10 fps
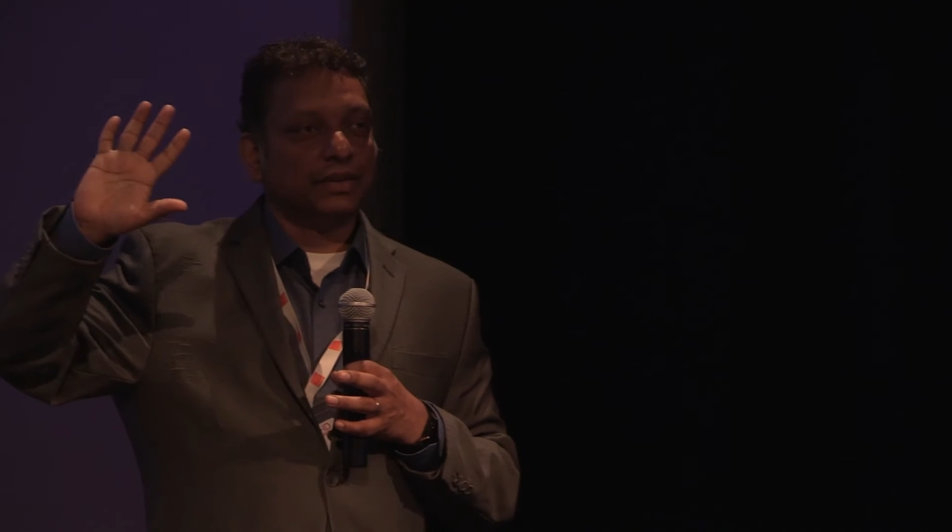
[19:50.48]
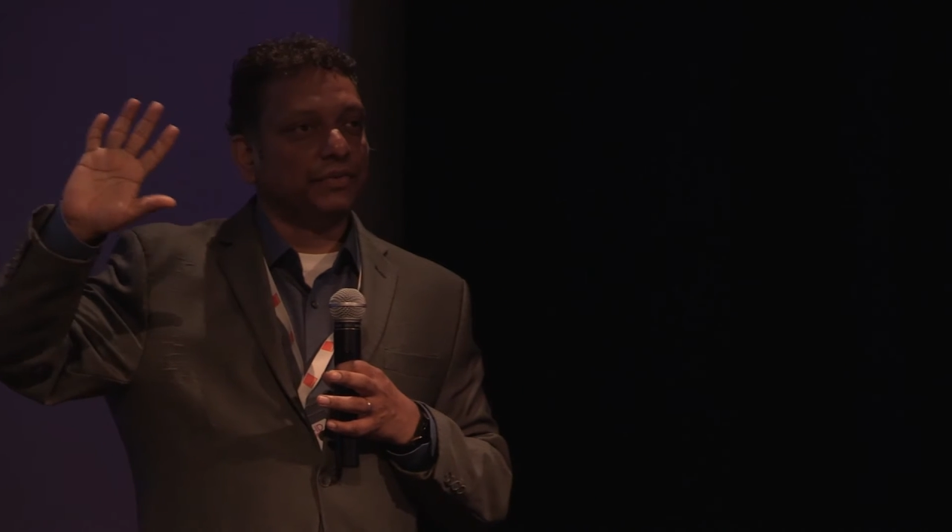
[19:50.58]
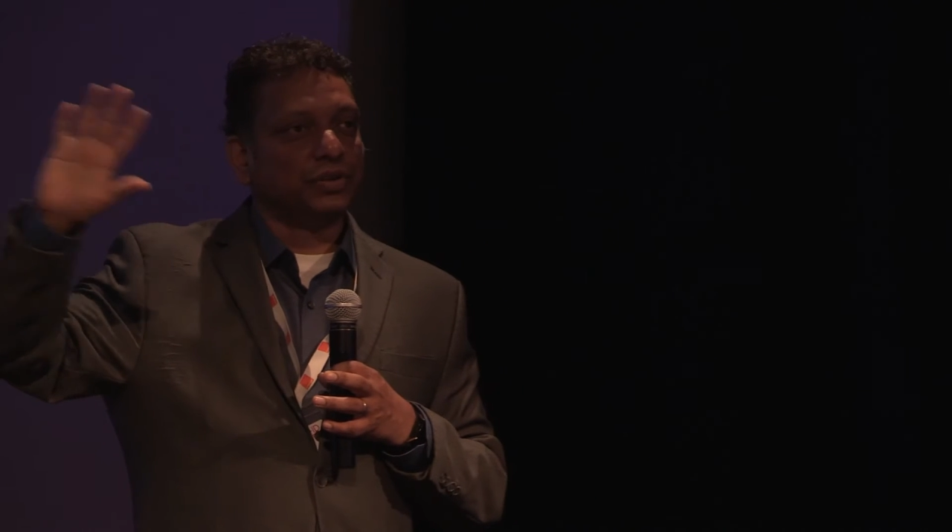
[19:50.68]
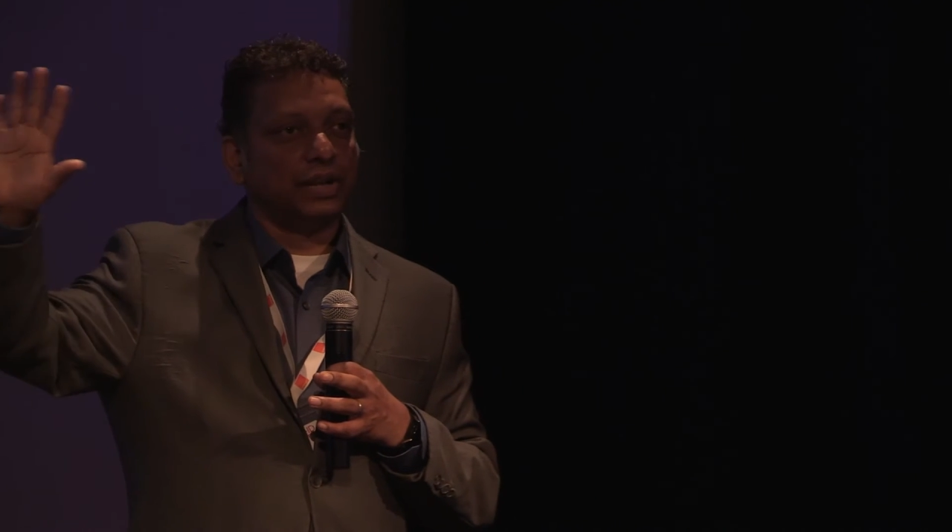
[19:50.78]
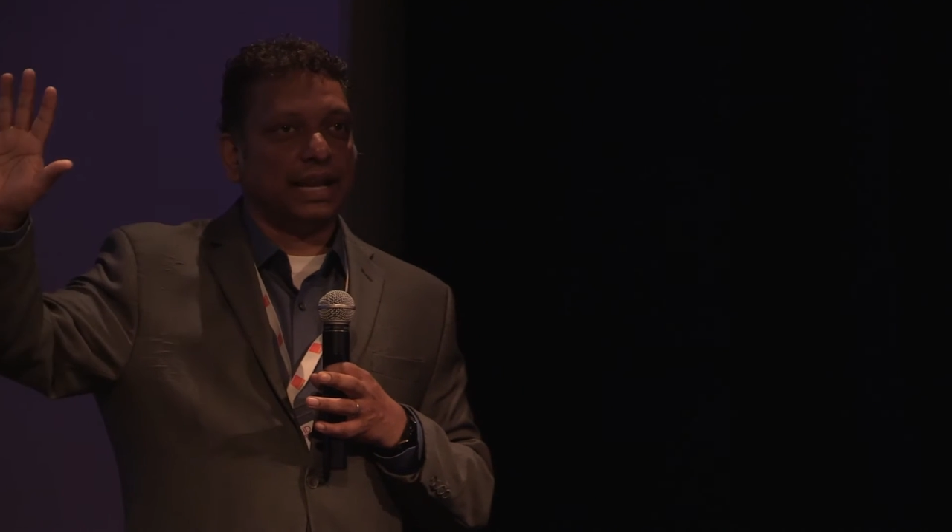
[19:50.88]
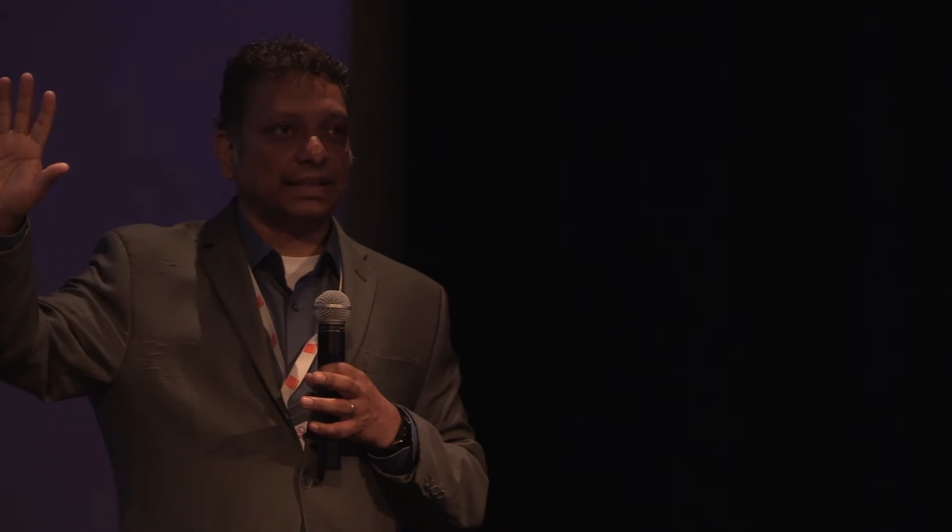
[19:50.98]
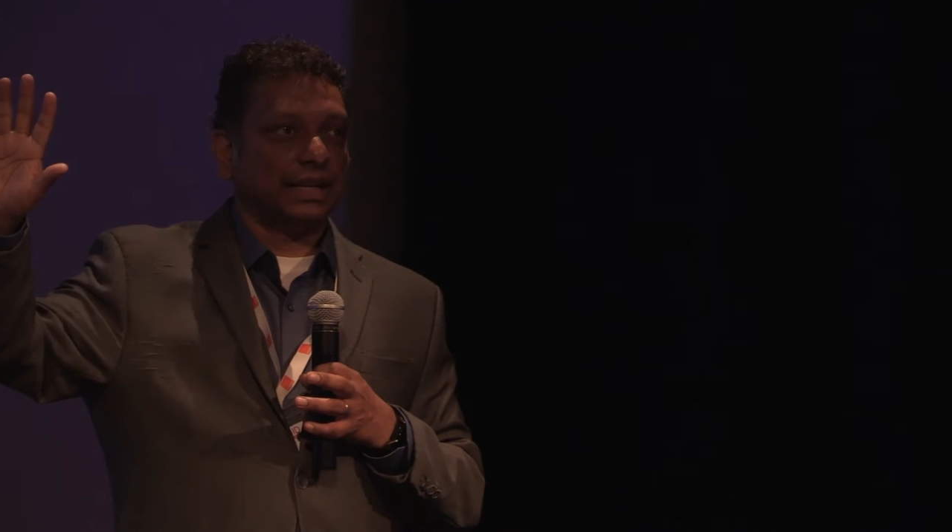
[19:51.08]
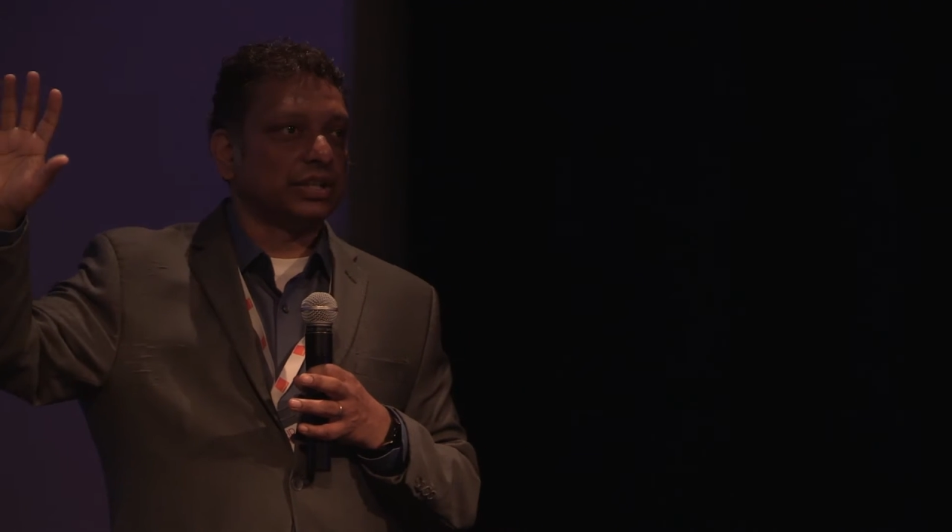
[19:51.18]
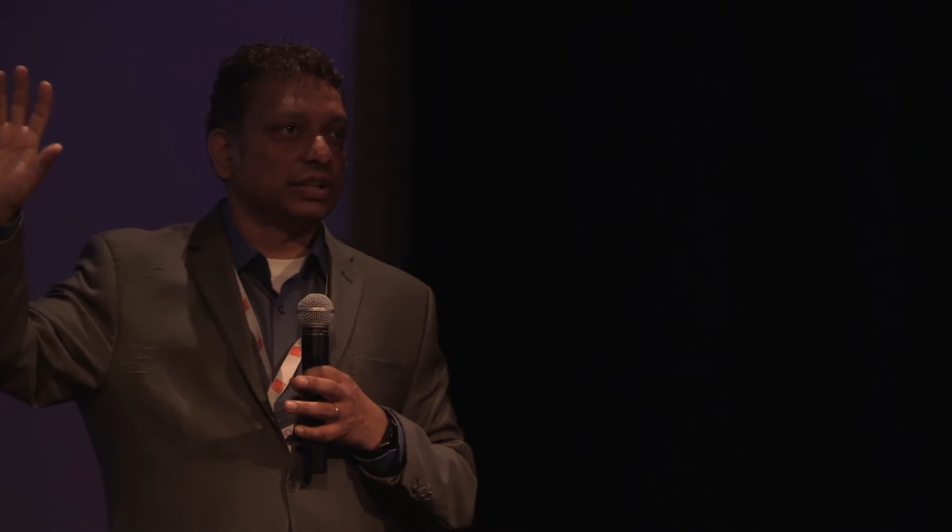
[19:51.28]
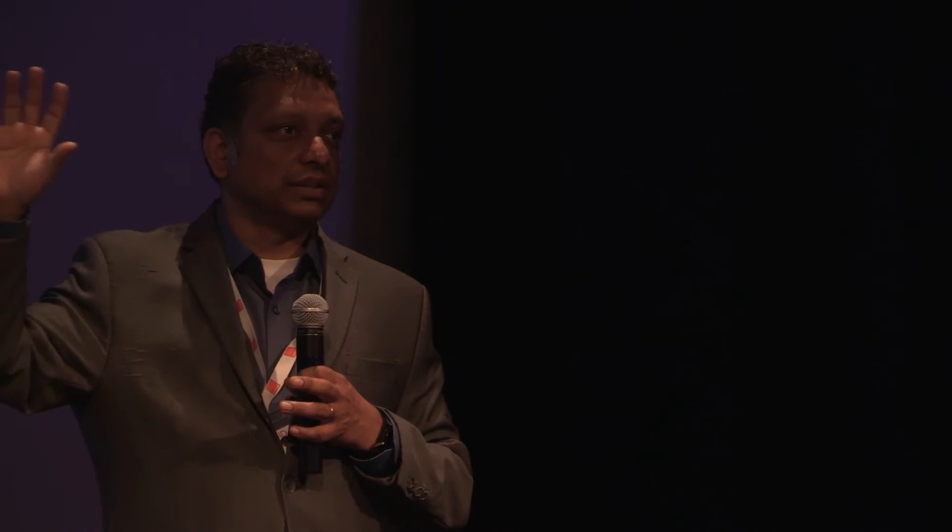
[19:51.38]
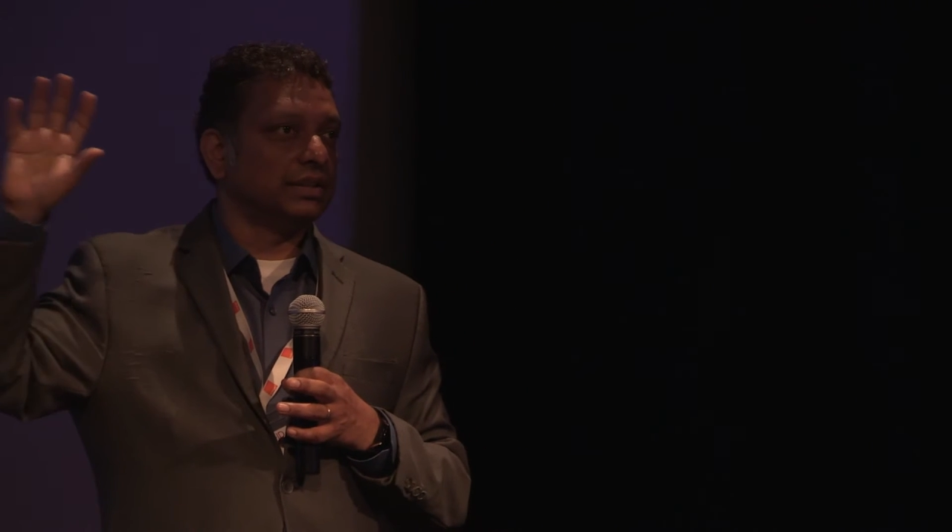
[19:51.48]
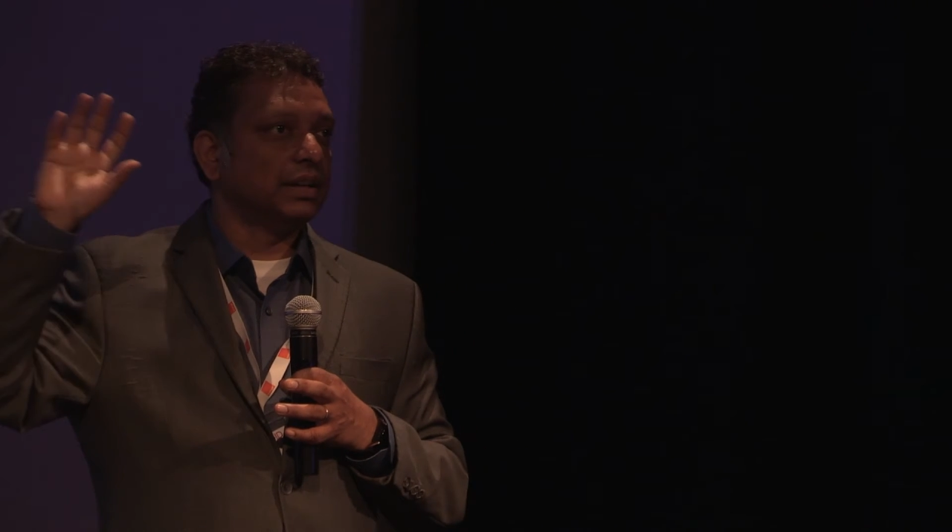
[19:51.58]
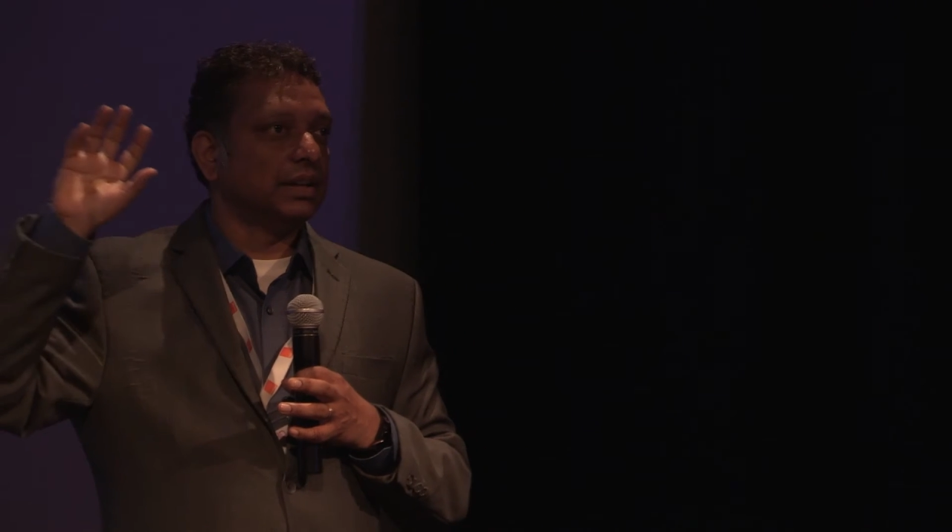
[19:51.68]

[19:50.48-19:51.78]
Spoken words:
visualization